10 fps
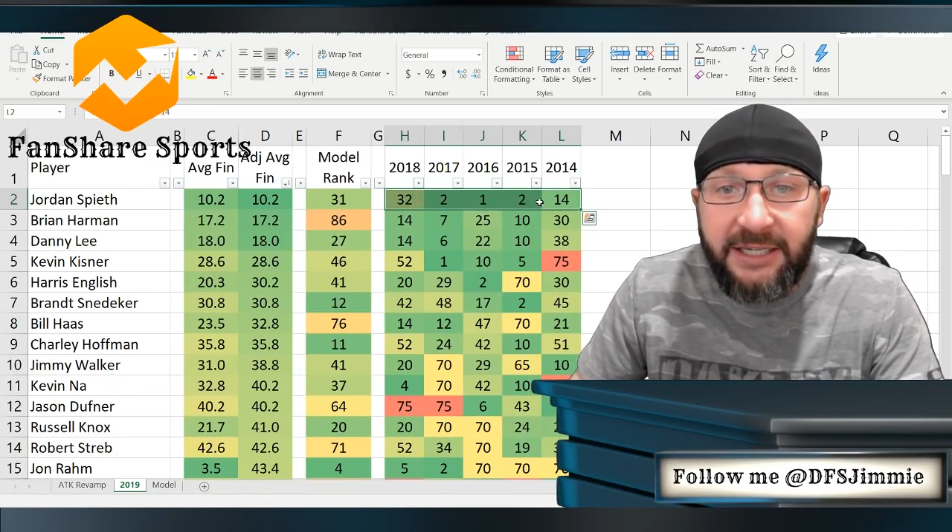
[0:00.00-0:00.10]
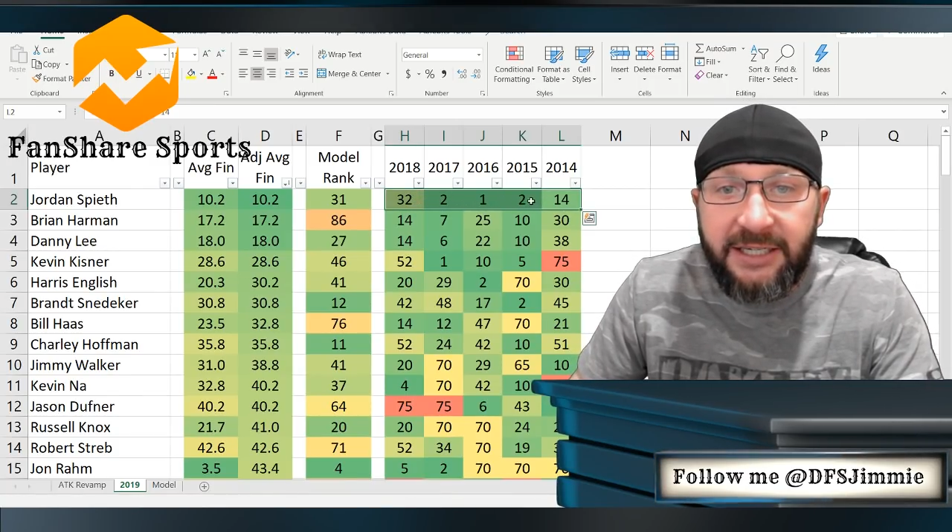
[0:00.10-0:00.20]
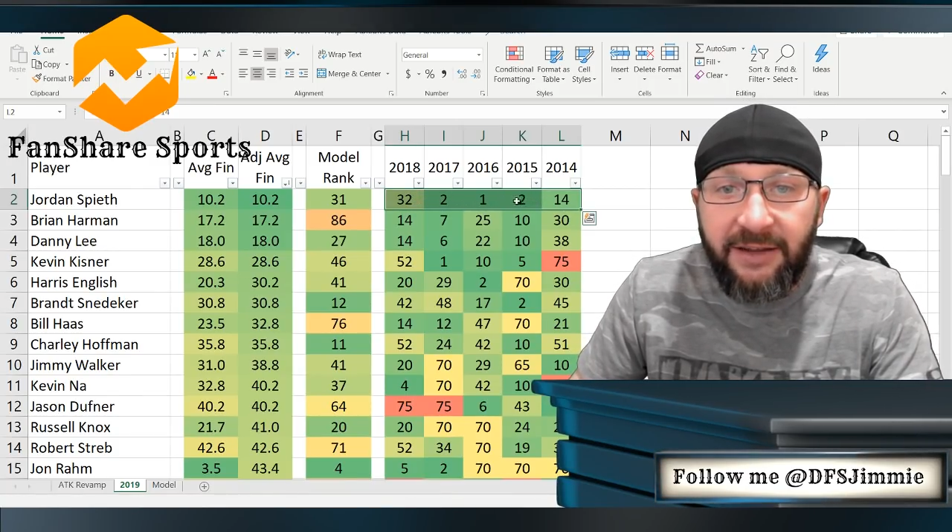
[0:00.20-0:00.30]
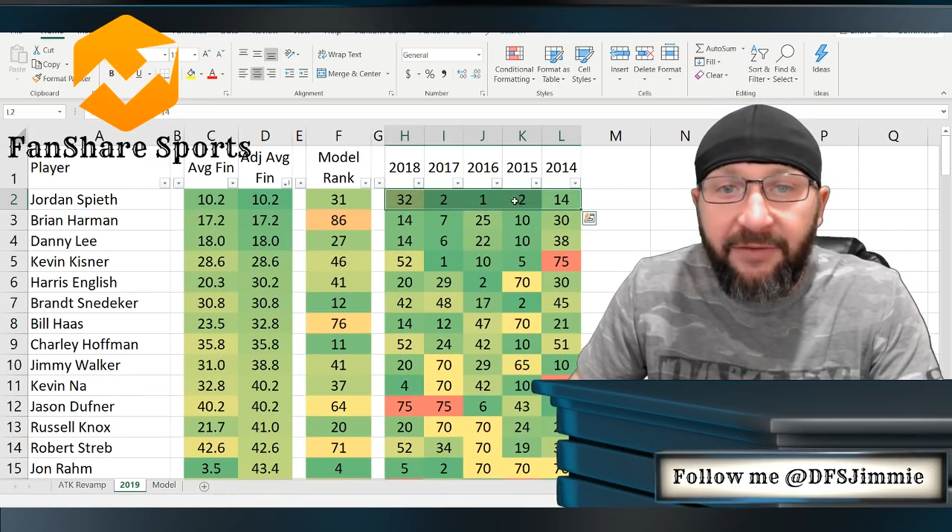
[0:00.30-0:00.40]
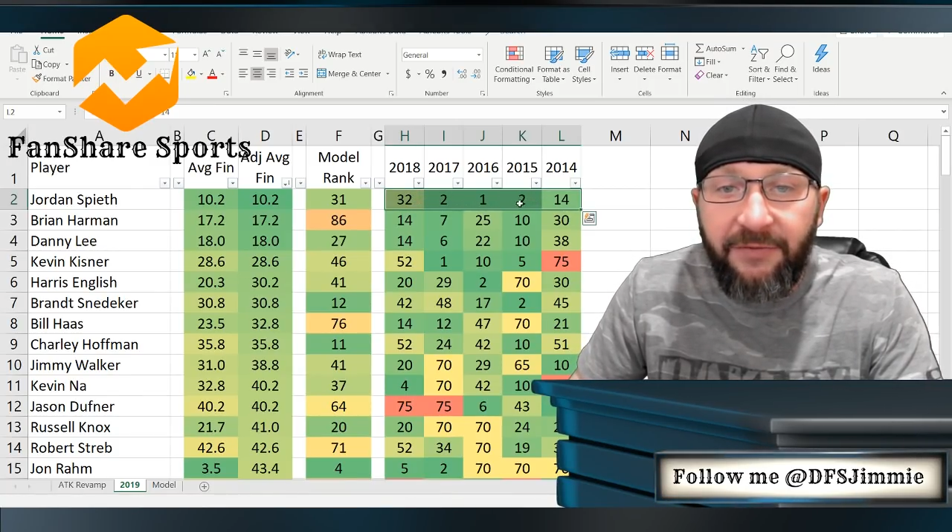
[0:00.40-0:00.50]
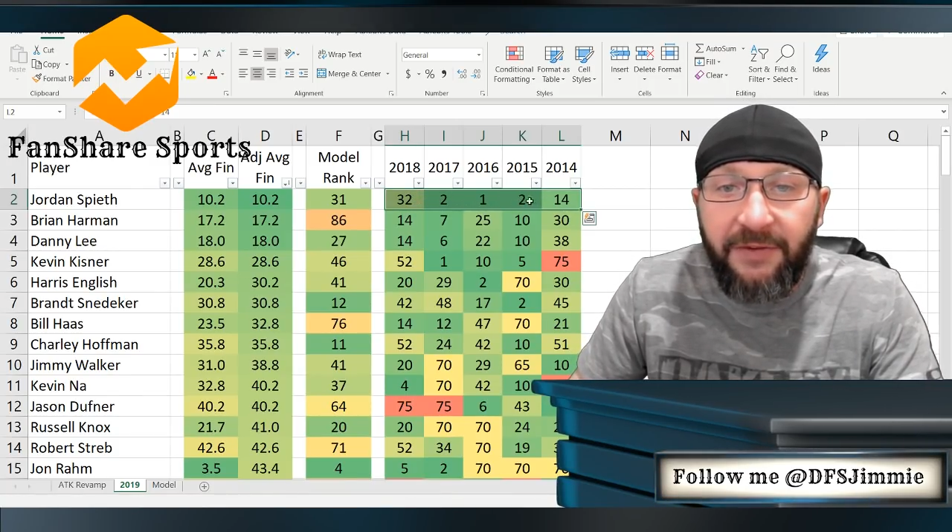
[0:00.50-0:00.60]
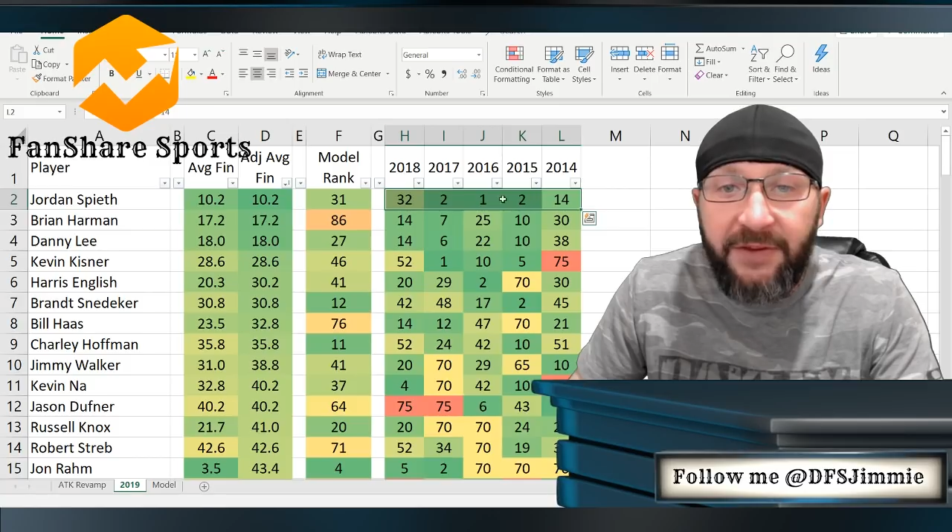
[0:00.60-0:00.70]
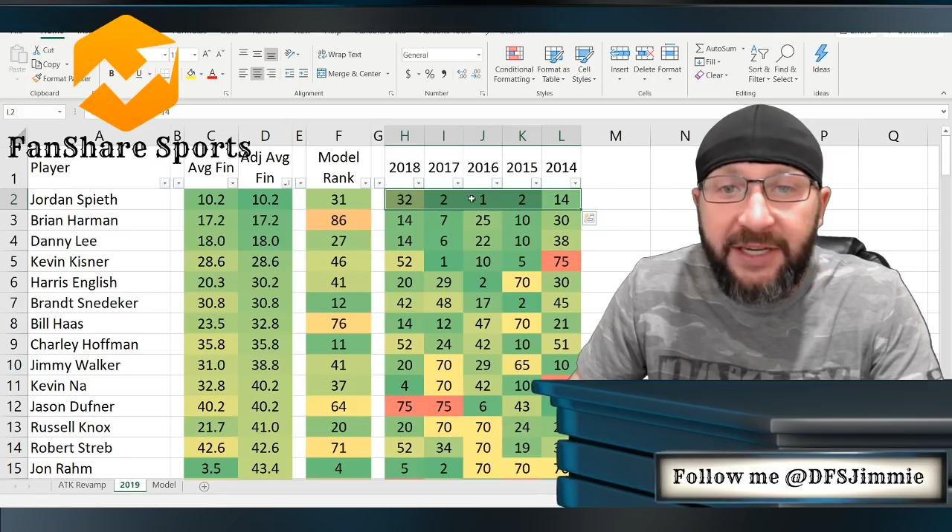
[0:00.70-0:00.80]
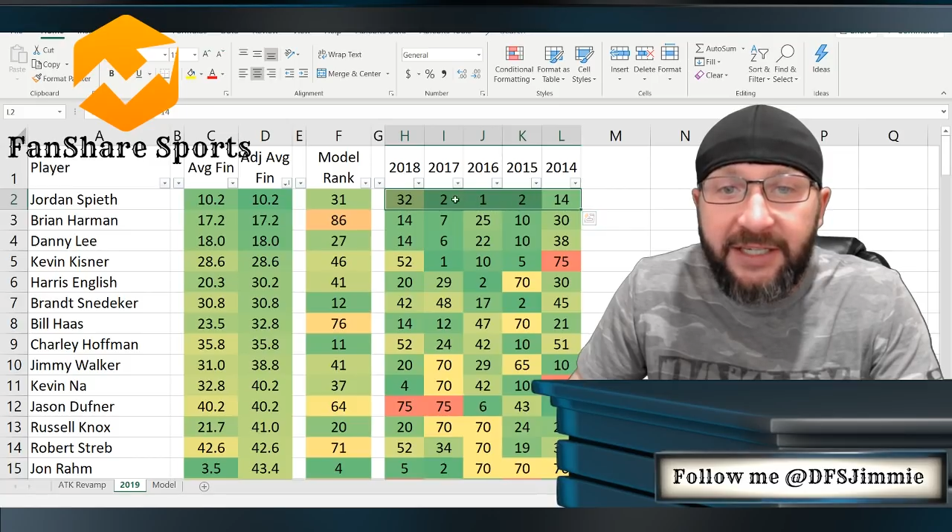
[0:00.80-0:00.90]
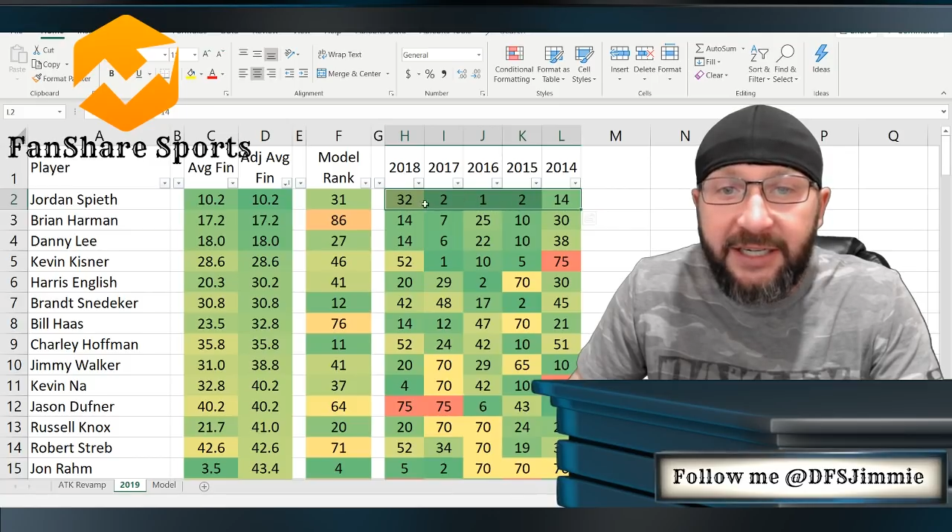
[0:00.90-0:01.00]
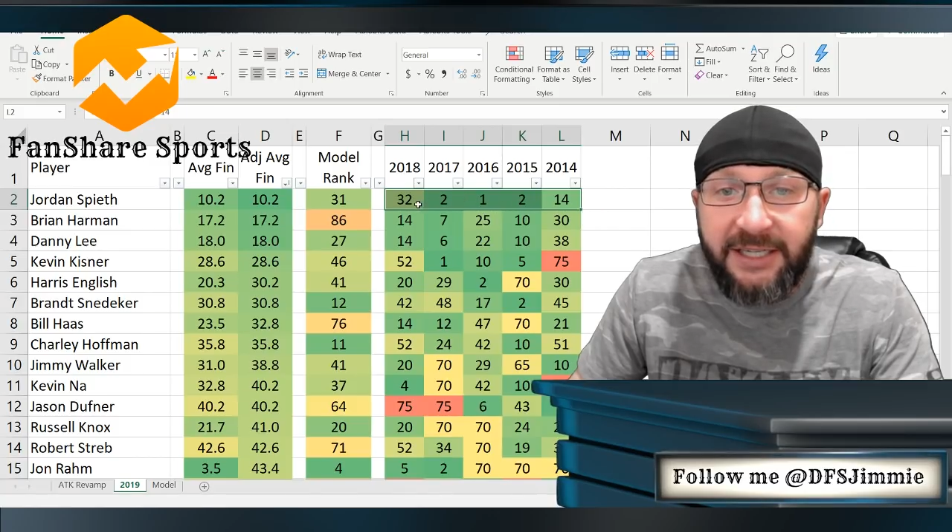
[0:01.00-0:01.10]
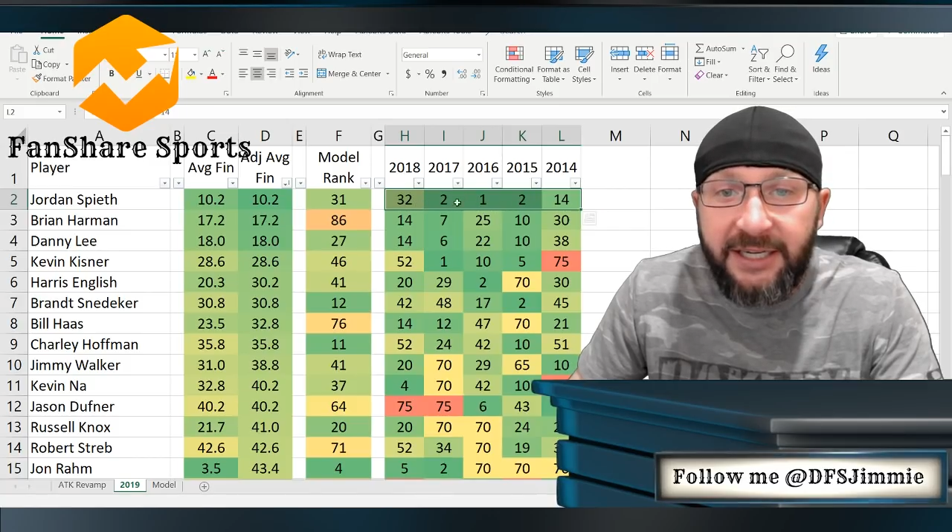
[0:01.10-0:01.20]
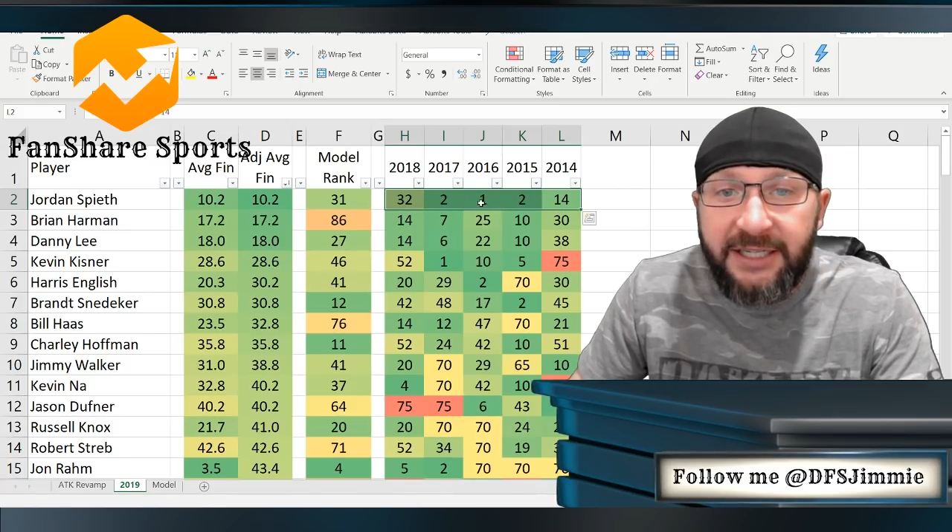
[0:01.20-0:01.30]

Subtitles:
16,